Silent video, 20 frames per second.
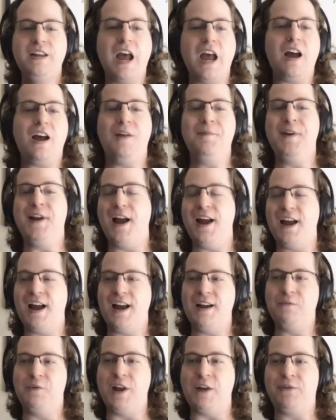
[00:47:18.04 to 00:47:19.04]
Yeah, I mean,
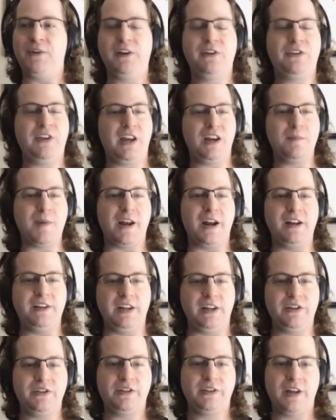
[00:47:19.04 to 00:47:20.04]
I, we're definitely thinking about
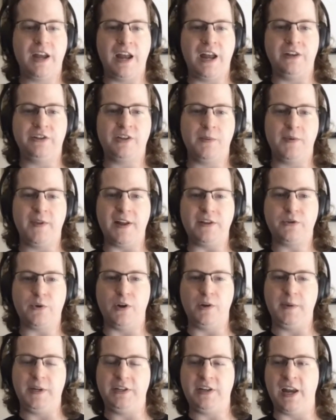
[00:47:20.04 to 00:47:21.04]
ideas, and some of that's
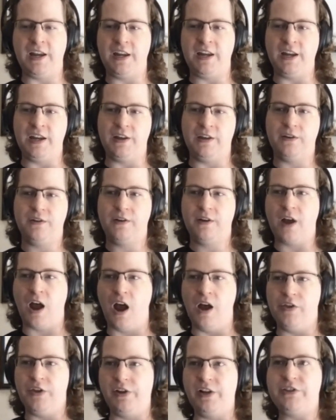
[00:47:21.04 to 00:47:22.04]
going to be taking
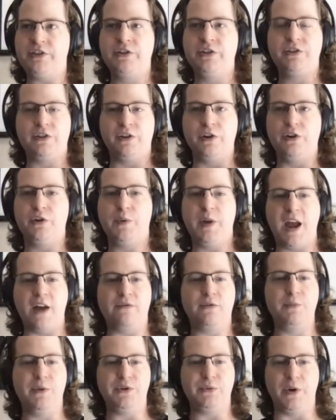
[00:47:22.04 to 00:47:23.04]
uh, the lessons learned we
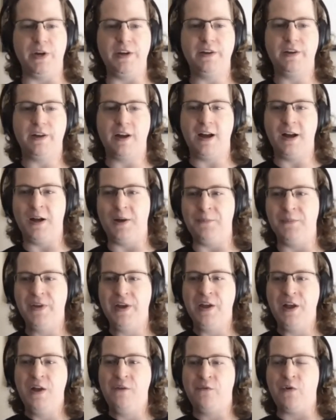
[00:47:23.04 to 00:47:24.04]
have from this one. Um,
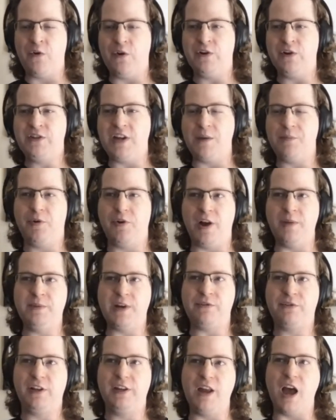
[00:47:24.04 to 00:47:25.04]
for example,
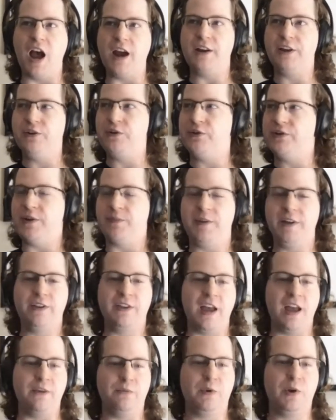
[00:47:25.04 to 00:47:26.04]
I'm definitely not going to do
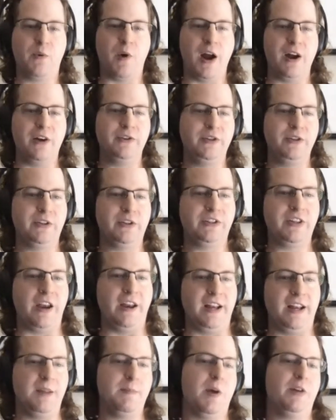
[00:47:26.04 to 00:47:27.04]
something that requires you to
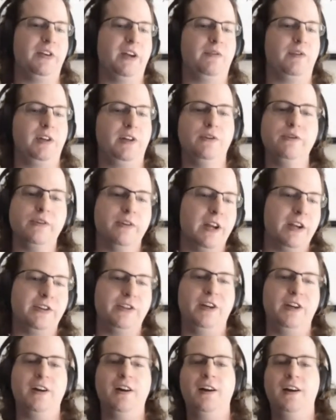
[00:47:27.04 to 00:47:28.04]
send an email to every user
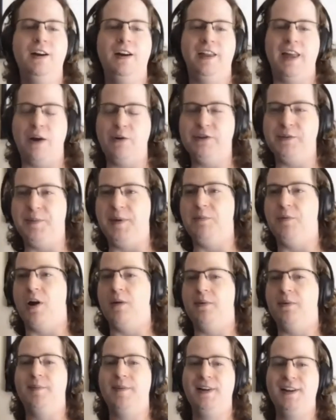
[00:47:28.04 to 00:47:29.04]
next year. that was a big
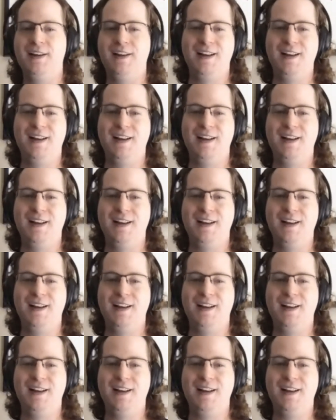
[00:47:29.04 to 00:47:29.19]
problem.